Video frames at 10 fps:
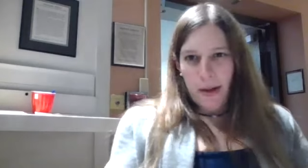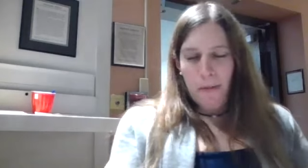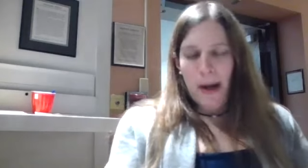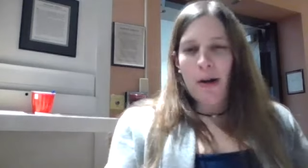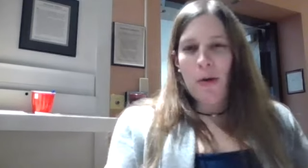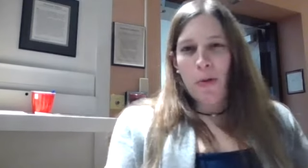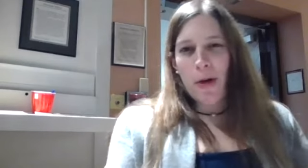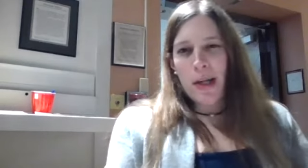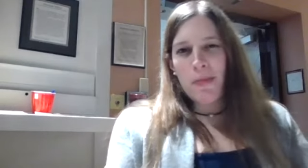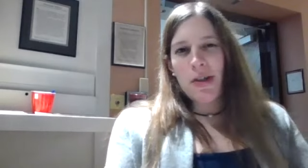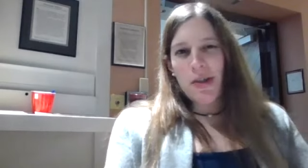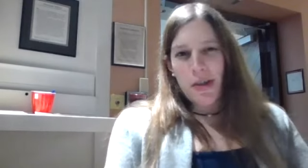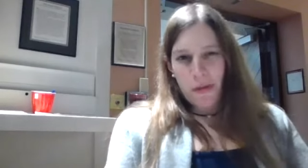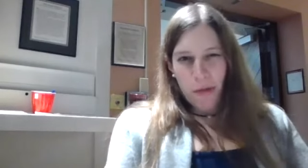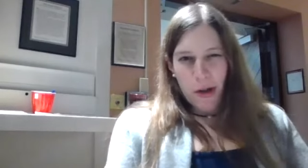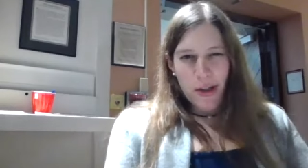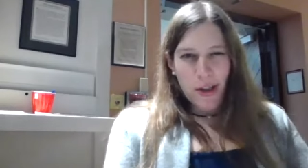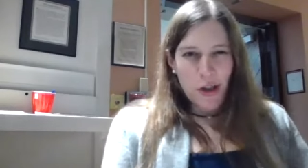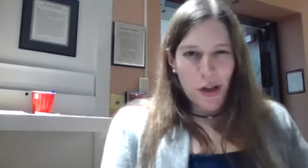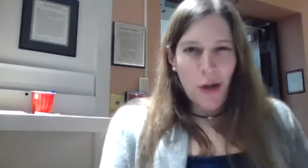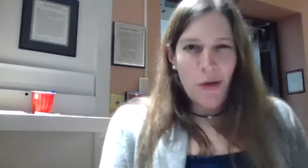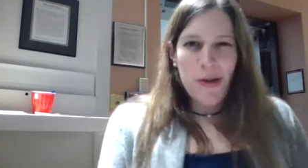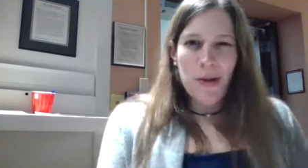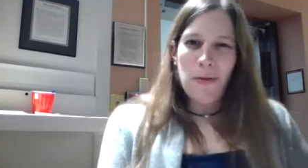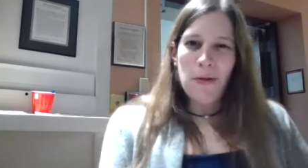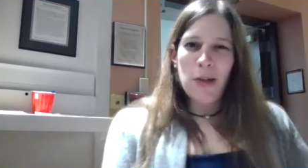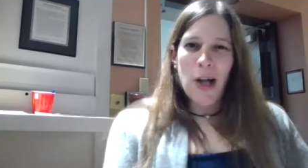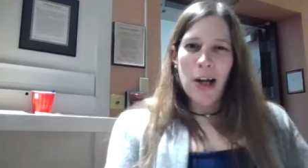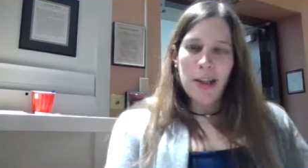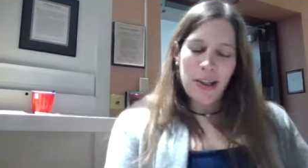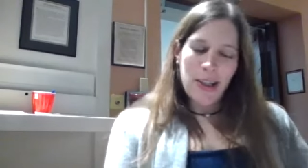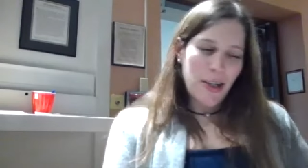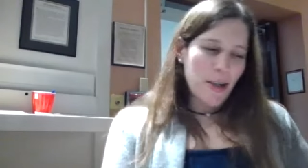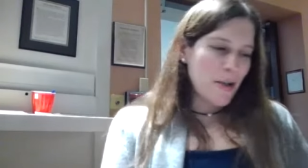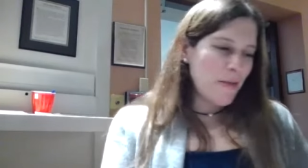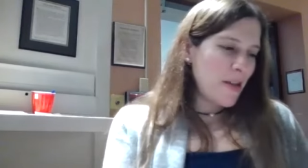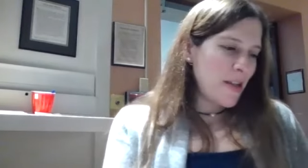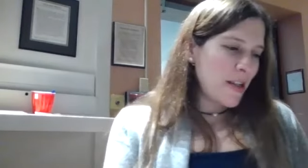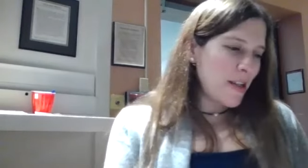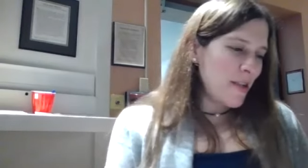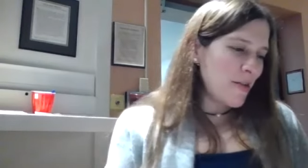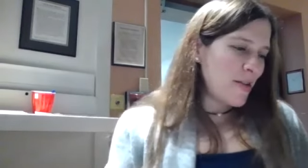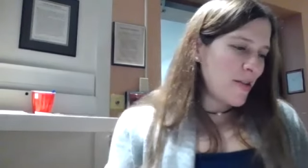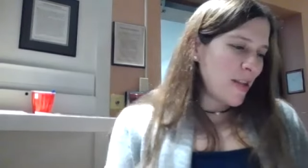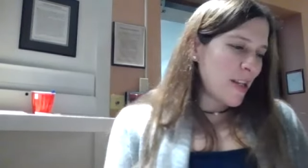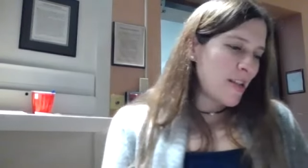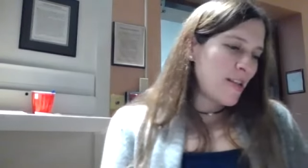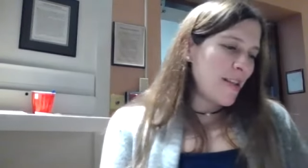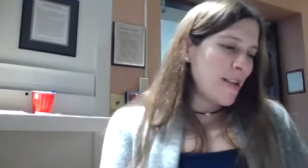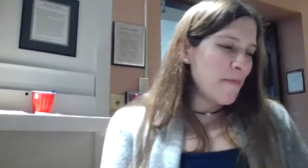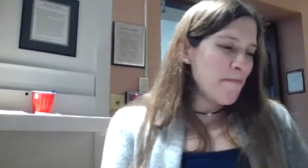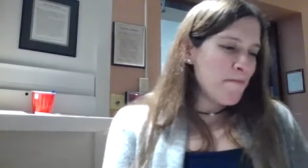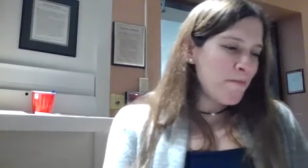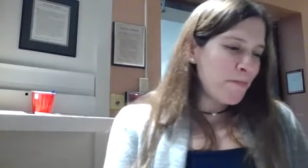via PowerPoint images of the works in the show. So if you're not here physically, you still get to see them.